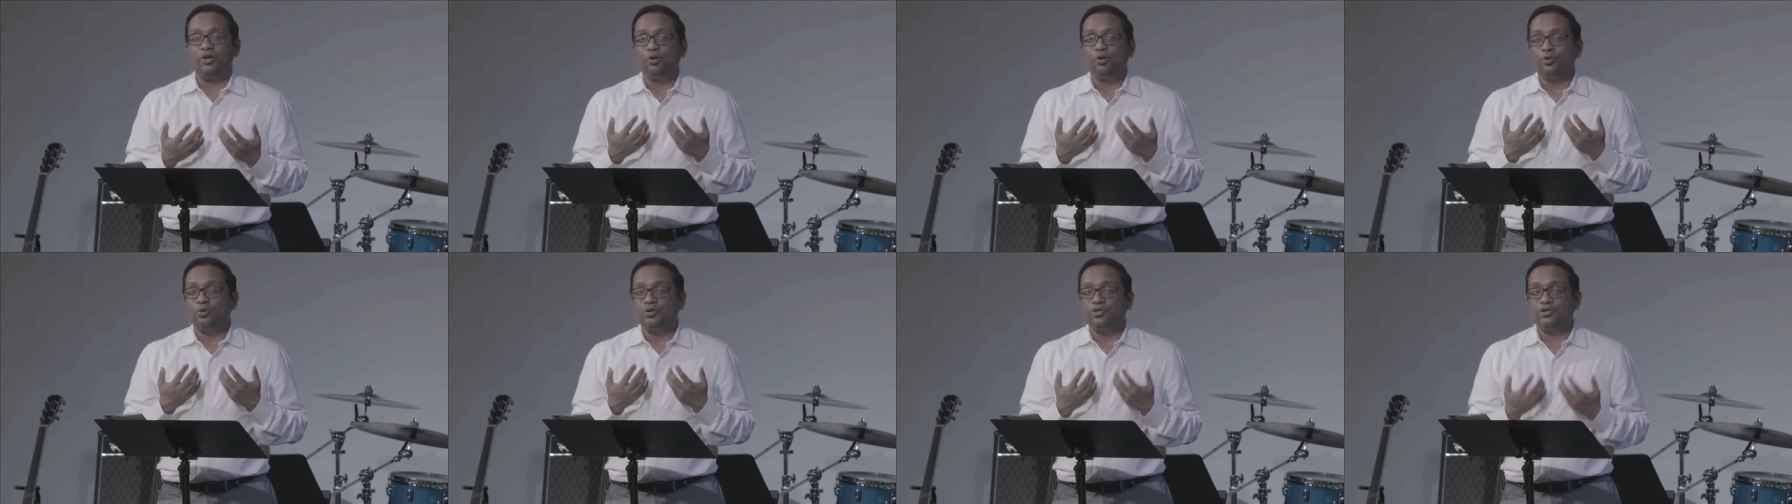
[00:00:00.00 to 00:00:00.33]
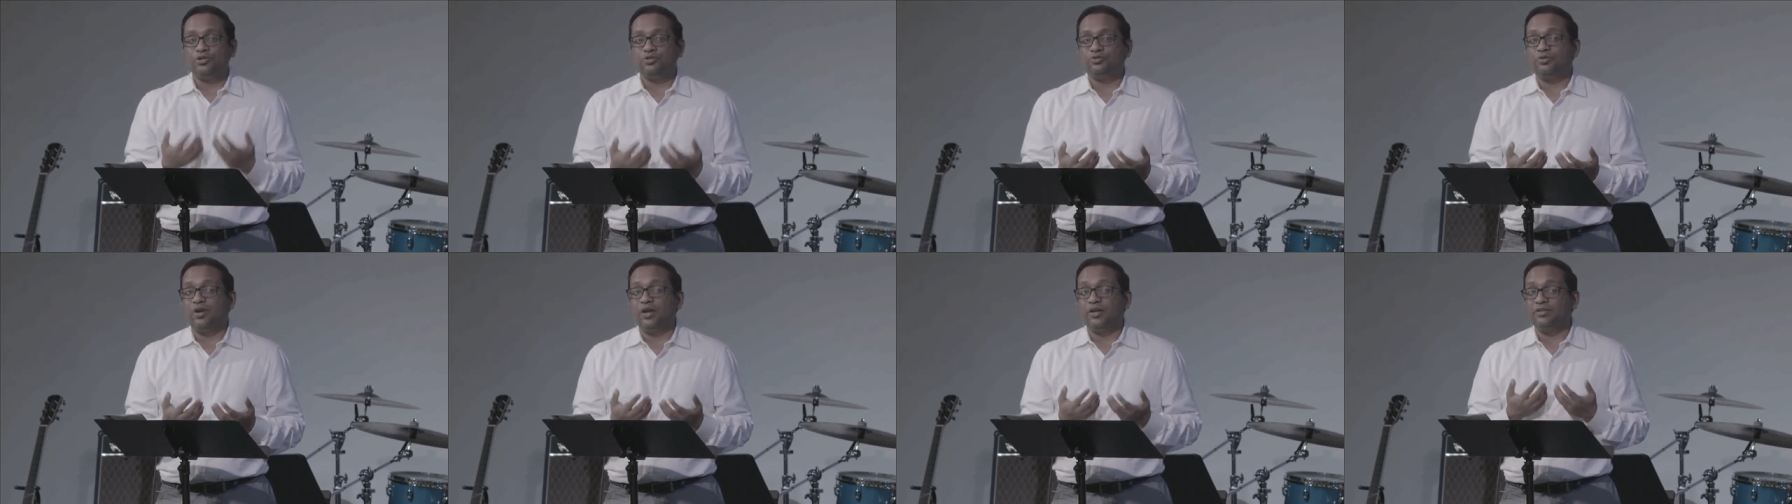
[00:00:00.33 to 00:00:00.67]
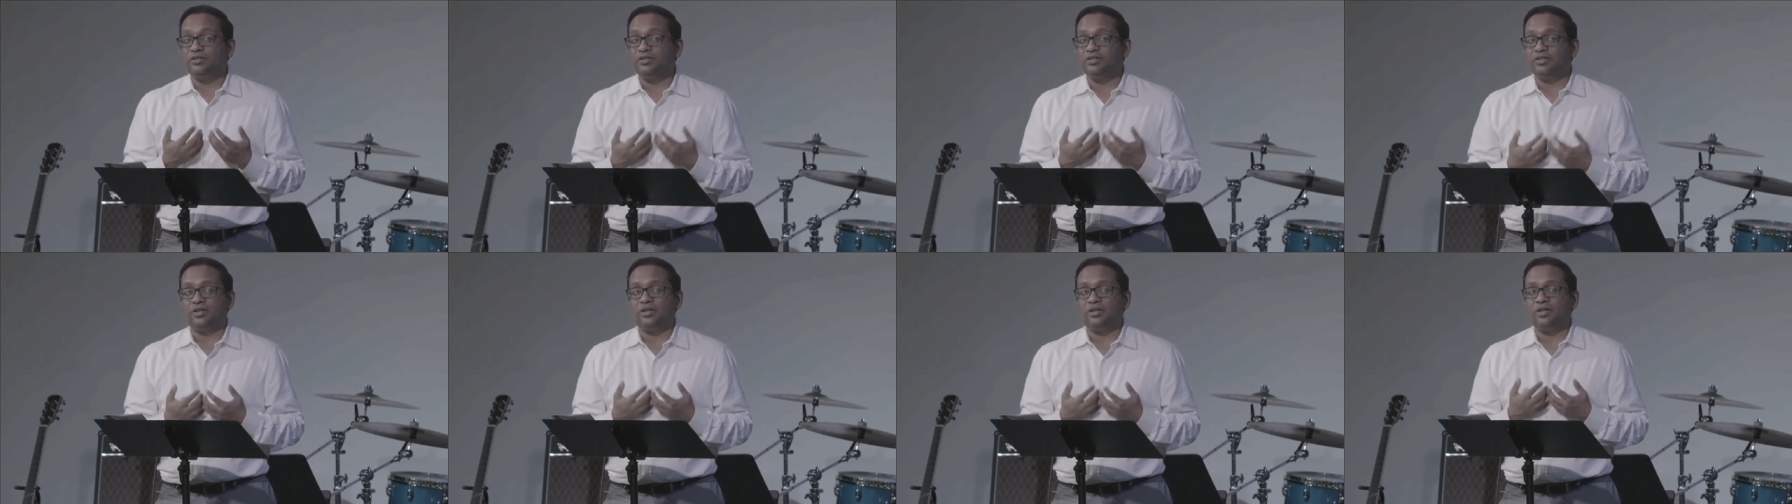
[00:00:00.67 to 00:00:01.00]
or
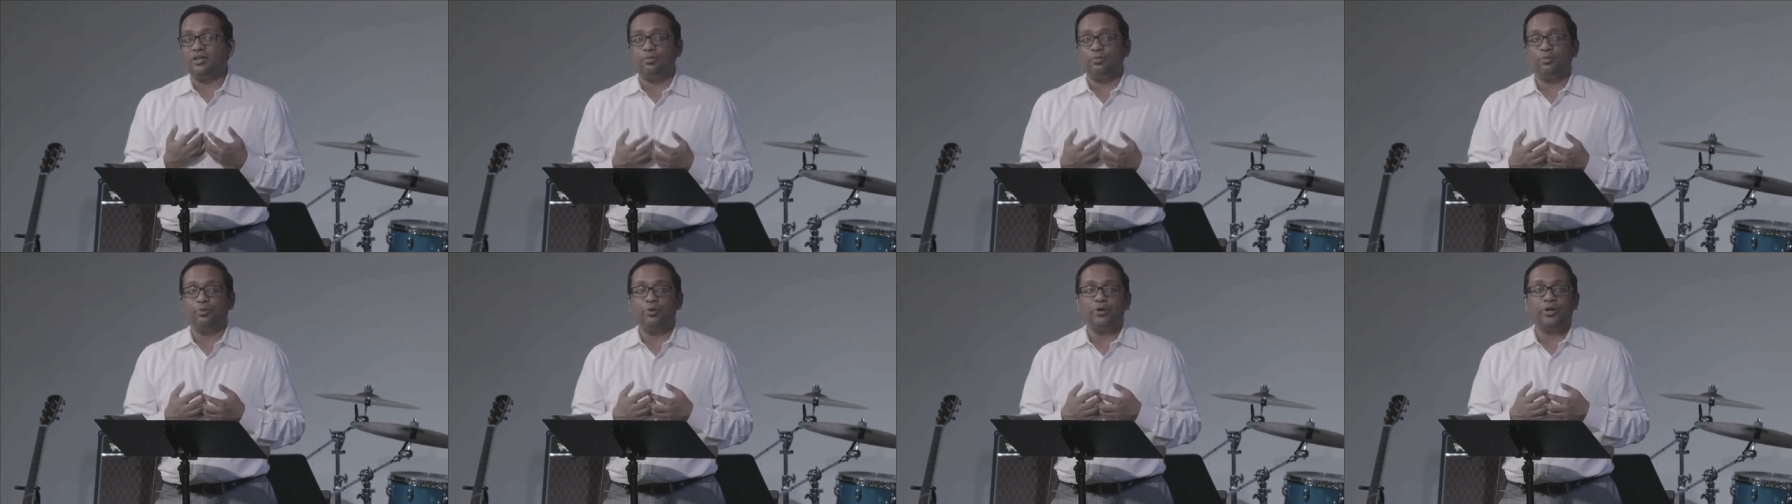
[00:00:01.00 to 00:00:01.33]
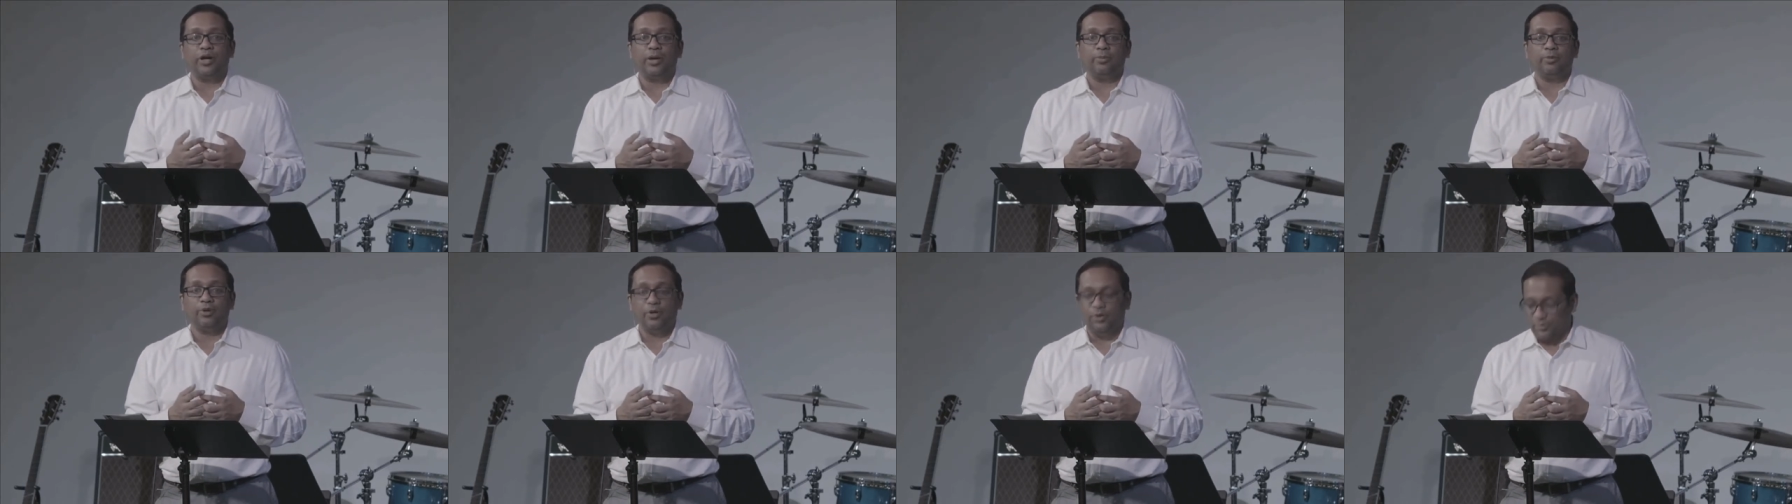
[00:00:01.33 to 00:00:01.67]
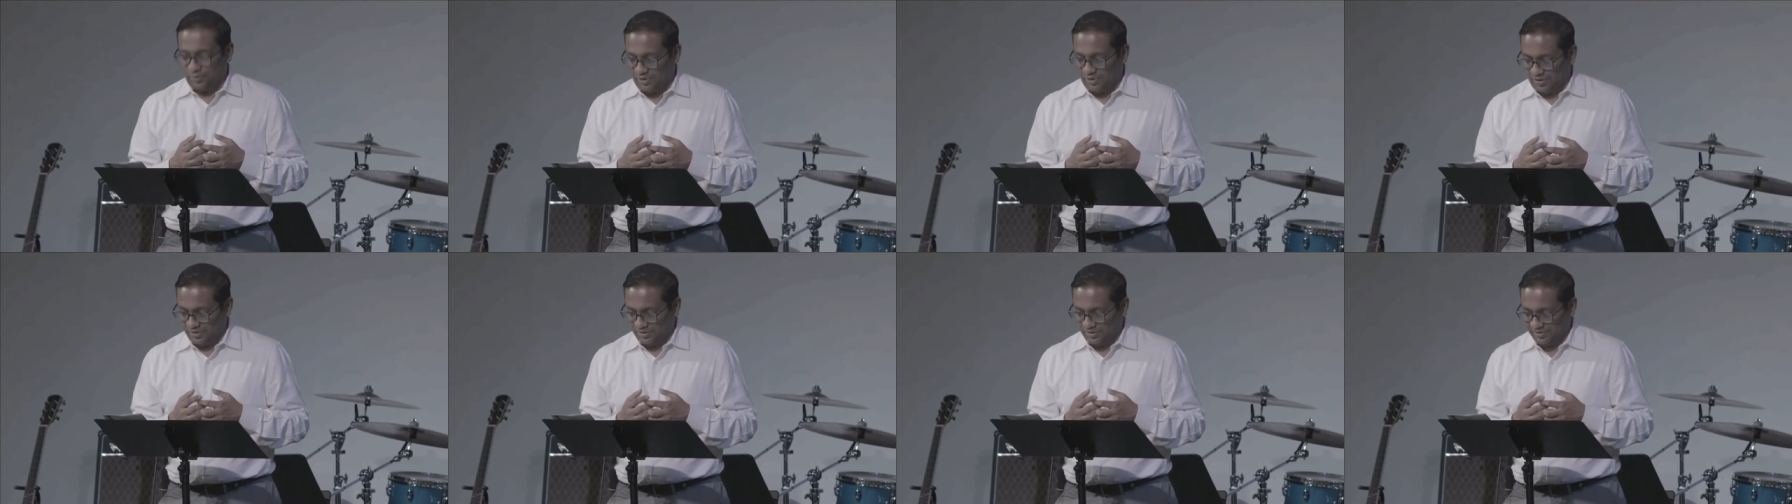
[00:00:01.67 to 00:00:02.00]
strength to come where I'm
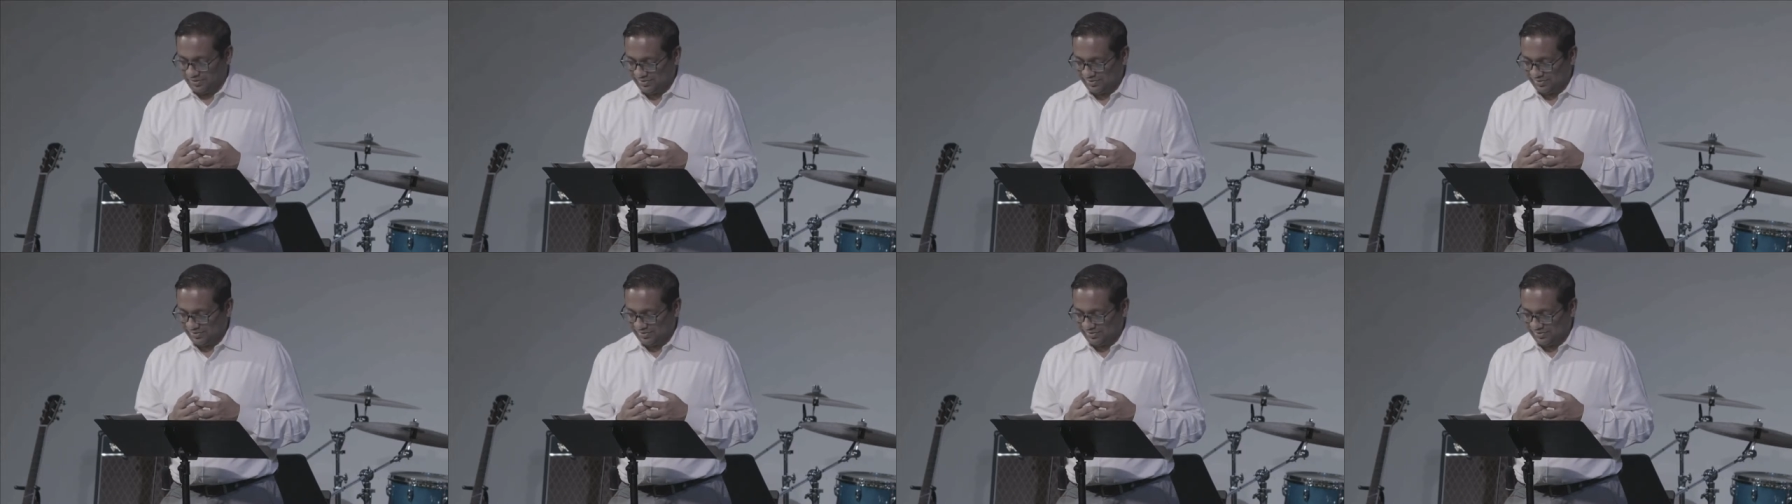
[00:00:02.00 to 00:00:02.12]
going.